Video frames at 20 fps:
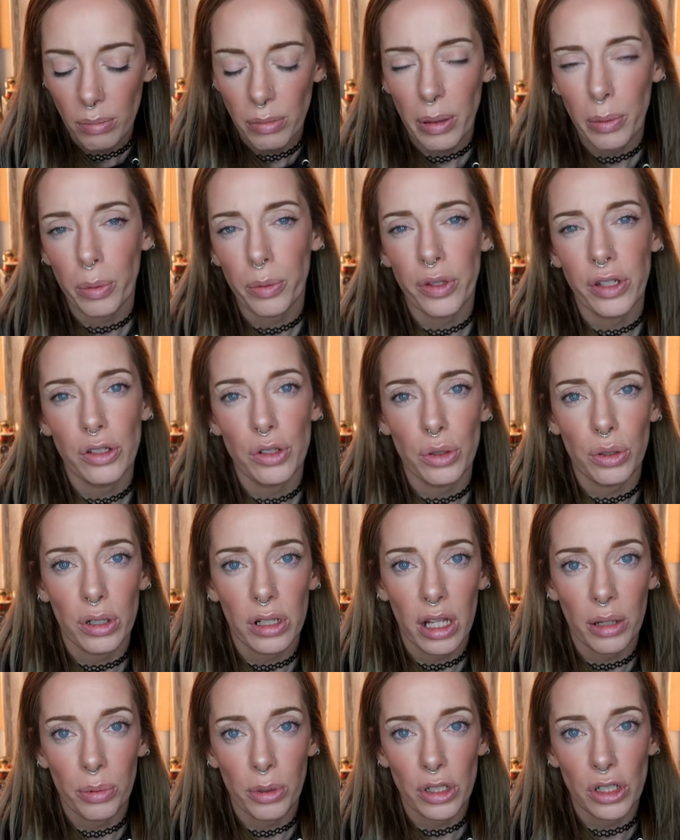people, when they do a
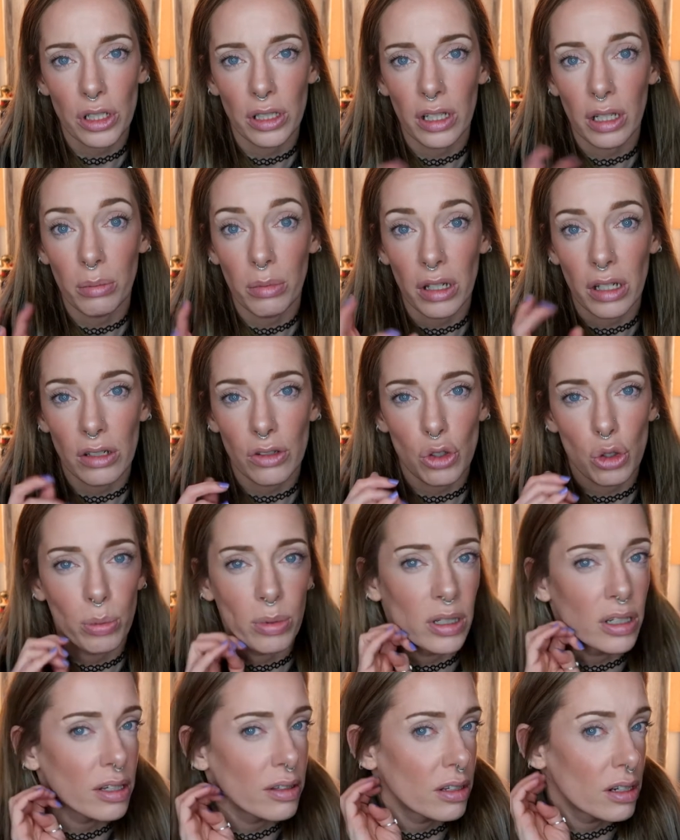collaboration, they can make it too
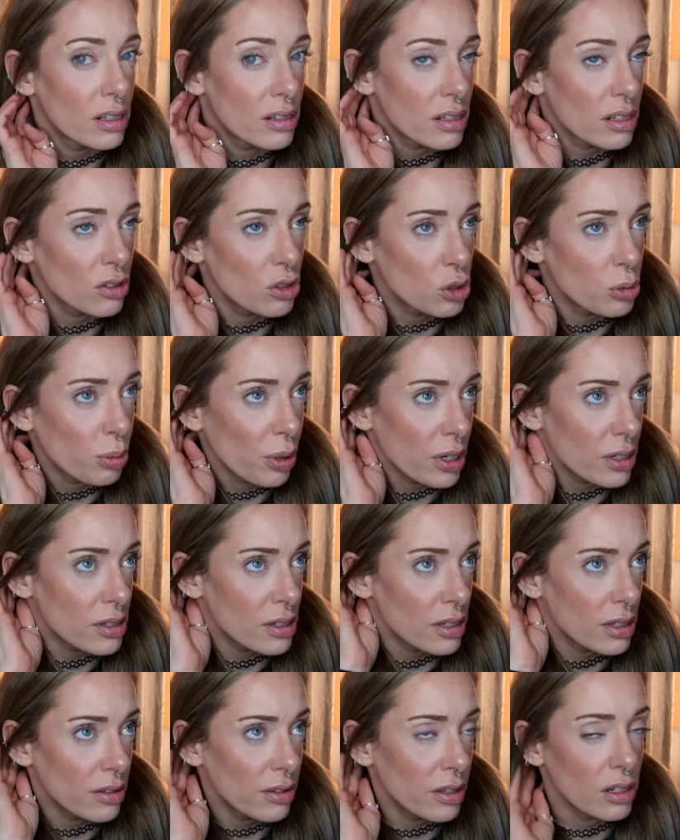big and then it's like too
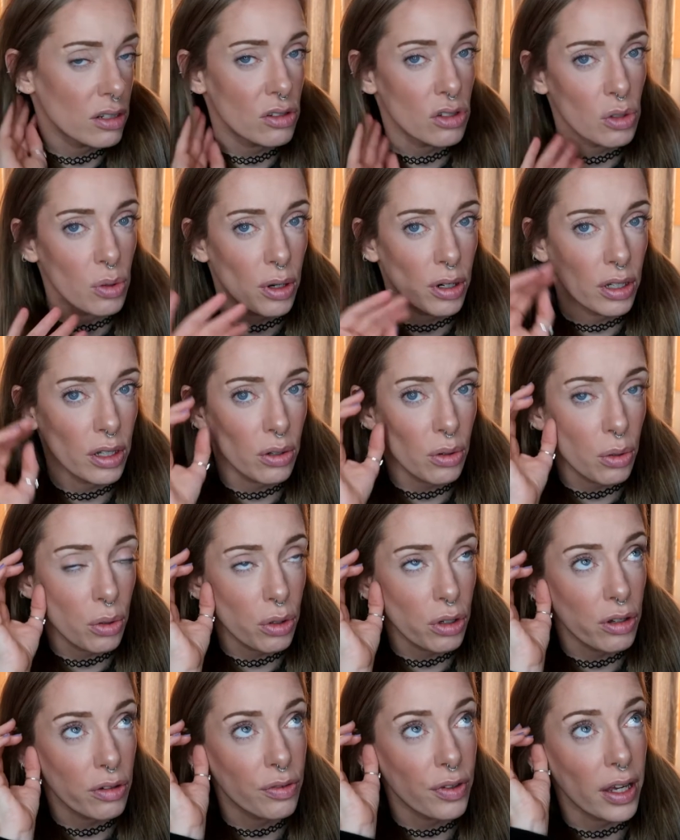pricey and then it's too hard to get a
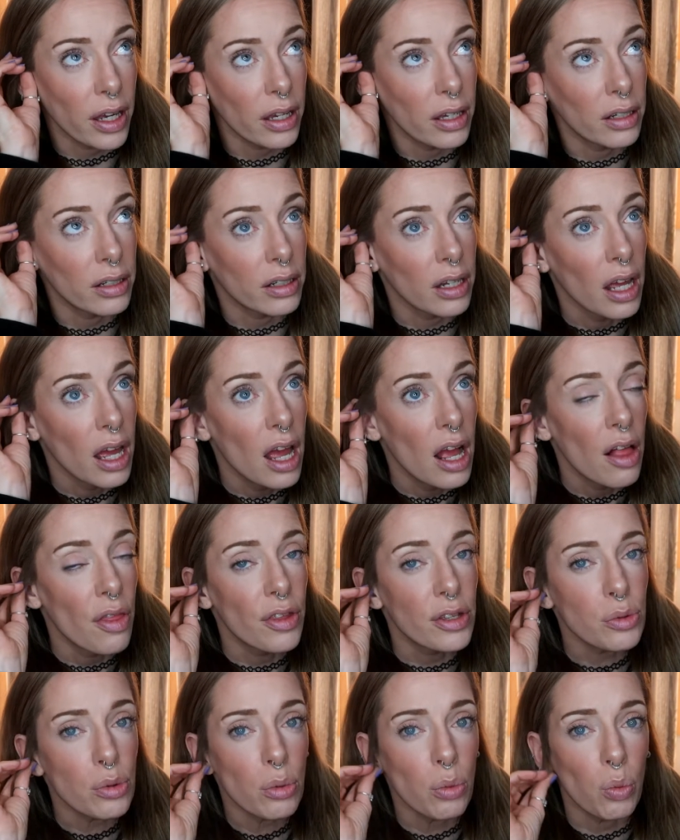hold of, and
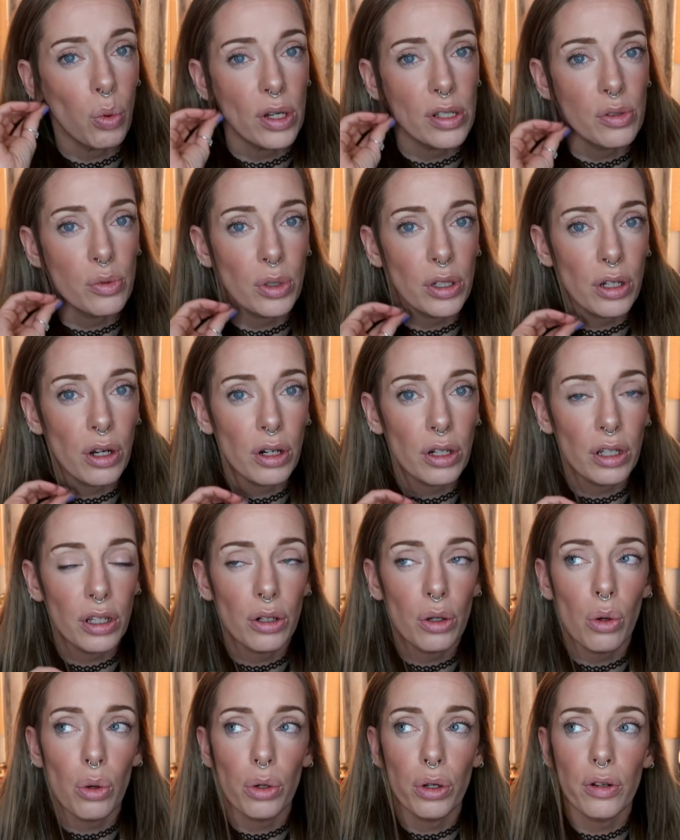this one was really hard to
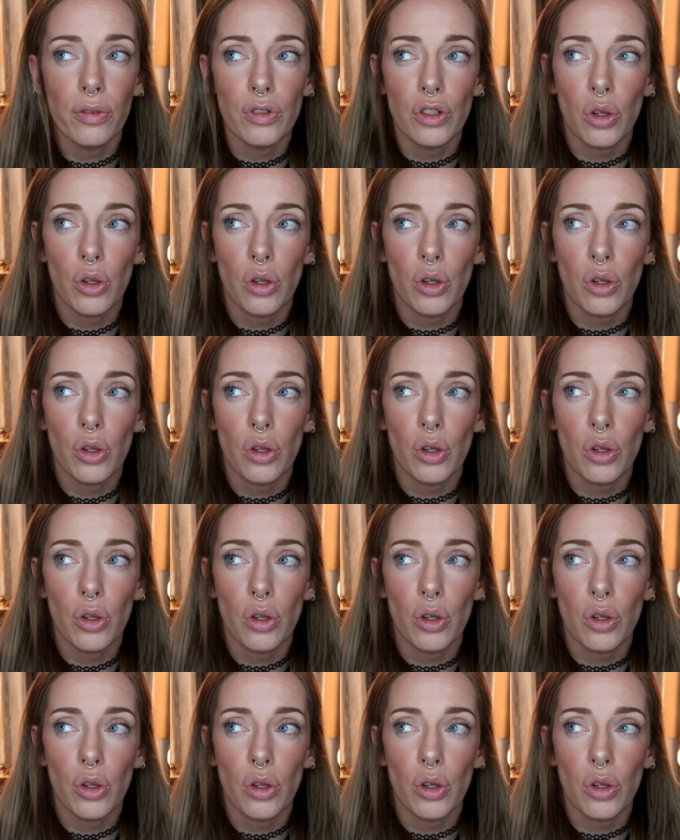get a hold of.